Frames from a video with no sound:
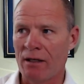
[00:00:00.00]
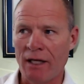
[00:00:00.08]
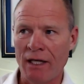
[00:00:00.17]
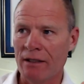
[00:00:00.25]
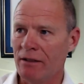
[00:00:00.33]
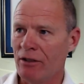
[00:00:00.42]

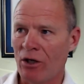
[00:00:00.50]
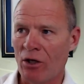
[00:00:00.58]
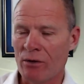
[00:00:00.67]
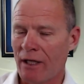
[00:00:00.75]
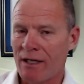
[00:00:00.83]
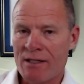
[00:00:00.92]
and you know,
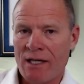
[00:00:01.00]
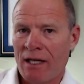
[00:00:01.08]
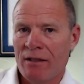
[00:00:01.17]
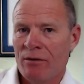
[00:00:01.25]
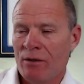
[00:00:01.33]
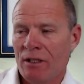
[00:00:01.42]
like I
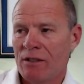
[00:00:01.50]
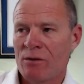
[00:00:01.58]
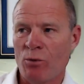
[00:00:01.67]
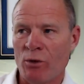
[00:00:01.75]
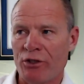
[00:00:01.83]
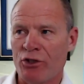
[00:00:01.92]
said, it's
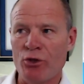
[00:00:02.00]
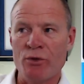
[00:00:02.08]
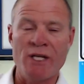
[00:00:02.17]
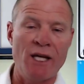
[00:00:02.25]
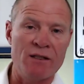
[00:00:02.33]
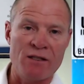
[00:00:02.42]
what you
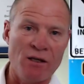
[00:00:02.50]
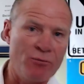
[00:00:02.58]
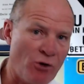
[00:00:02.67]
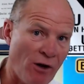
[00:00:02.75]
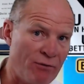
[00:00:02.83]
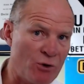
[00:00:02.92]
said. Some
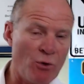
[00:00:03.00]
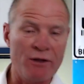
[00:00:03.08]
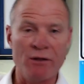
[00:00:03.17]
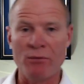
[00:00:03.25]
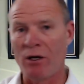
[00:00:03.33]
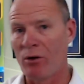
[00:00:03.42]
drivers want
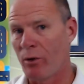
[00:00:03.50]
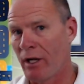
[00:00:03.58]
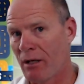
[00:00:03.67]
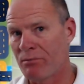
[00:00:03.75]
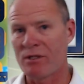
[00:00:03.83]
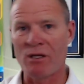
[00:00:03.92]
them all the way
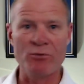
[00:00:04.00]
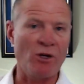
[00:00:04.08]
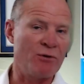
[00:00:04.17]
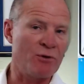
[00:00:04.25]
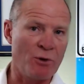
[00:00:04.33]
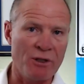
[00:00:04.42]
up, some
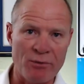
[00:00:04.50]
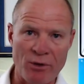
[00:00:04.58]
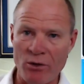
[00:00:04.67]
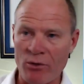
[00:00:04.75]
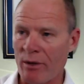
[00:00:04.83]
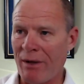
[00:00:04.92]
drivers want them all
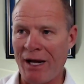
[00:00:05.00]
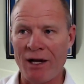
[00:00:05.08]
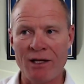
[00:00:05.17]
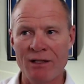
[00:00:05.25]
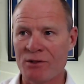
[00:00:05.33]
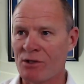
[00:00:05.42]
the way back.
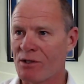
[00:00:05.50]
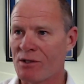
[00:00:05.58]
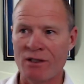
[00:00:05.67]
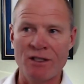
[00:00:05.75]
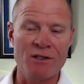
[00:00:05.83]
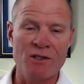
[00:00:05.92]
It's just
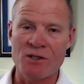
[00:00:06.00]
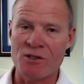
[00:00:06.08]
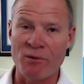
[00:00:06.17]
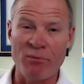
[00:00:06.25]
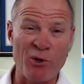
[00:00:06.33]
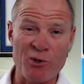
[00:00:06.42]
a
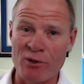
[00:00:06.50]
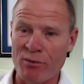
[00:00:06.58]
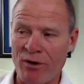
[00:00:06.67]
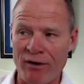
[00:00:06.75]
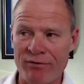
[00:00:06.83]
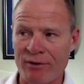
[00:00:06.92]
personal
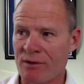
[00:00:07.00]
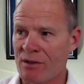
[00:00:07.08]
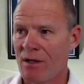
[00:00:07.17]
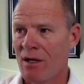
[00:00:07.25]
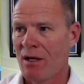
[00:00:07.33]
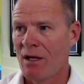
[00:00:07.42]
preference.
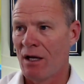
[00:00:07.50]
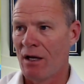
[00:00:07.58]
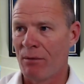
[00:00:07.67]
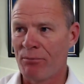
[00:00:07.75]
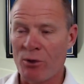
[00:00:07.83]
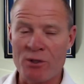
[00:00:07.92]

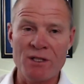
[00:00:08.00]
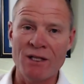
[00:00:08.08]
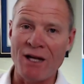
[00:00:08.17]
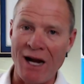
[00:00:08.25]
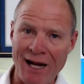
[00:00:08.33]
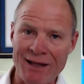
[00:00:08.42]
Personally,
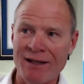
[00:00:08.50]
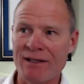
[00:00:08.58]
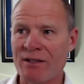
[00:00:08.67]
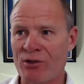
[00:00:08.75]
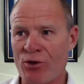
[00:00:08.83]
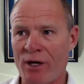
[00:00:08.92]
I like
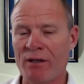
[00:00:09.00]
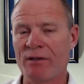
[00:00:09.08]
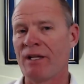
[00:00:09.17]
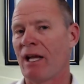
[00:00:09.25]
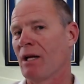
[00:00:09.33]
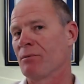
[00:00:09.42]
the trailer
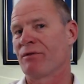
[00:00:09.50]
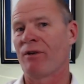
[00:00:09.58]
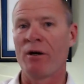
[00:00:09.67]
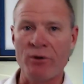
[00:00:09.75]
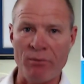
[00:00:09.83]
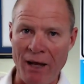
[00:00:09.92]
tandems
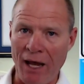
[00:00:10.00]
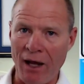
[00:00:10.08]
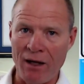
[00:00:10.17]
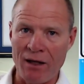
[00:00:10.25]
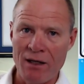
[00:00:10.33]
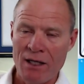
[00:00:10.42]
farther
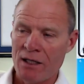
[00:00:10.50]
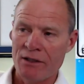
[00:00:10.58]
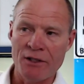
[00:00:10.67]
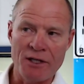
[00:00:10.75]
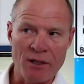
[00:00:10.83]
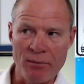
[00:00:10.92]
back. You
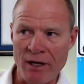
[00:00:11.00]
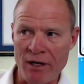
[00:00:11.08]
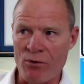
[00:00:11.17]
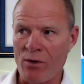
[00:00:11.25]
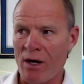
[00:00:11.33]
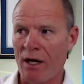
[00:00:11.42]
get a better
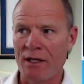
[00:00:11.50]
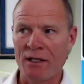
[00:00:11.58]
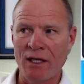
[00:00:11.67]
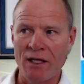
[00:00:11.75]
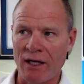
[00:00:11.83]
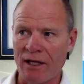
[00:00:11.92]
ride
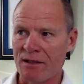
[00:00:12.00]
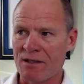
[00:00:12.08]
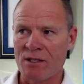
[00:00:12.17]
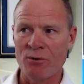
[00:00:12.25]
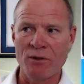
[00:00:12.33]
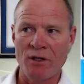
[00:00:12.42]
and I can see
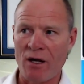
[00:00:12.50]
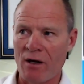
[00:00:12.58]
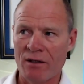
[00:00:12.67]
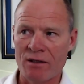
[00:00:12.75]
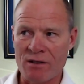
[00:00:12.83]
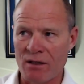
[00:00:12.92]
where they are
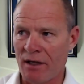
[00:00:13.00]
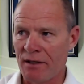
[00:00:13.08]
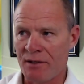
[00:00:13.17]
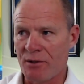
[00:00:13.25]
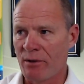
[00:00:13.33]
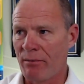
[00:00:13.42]
and it's a lot
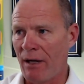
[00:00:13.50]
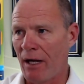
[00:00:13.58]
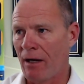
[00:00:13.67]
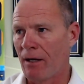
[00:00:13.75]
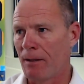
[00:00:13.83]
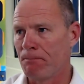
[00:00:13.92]
easier to
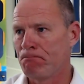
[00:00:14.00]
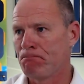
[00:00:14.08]
back up.